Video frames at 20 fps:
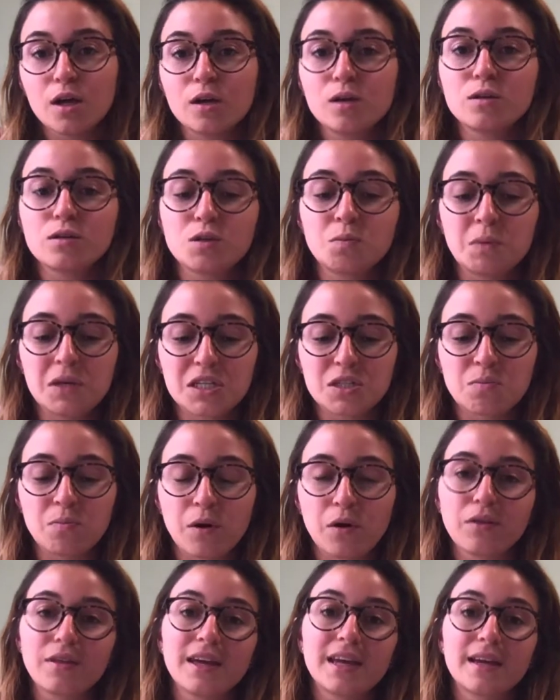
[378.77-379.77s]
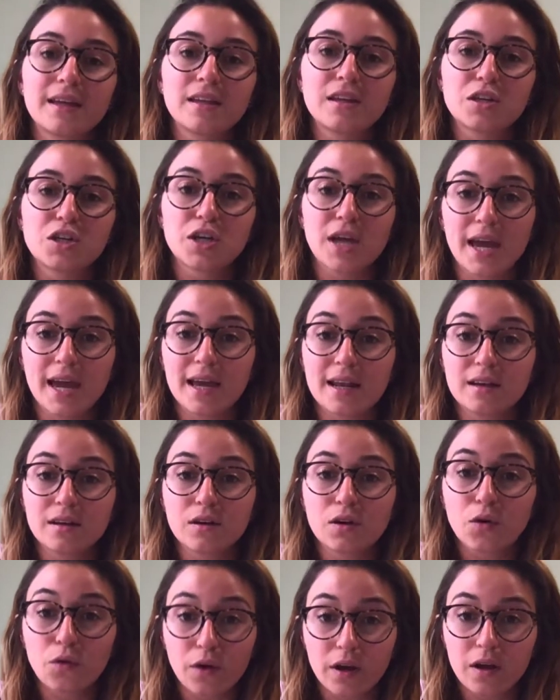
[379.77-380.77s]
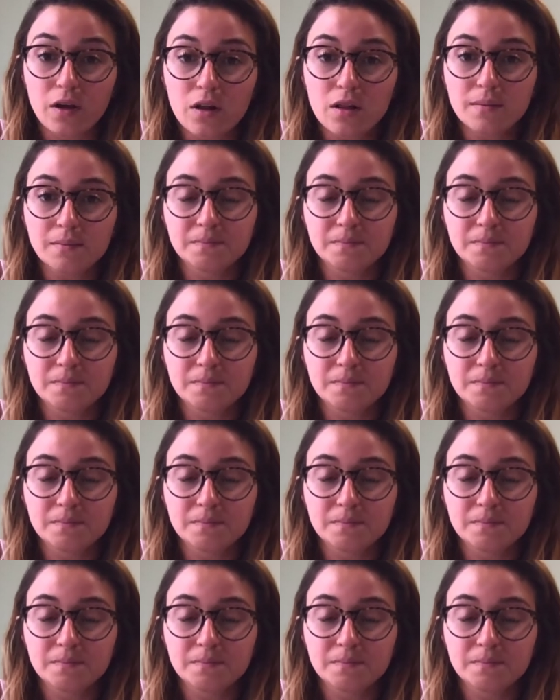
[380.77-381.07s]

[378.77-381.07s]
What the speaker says: who speaks both English and Creole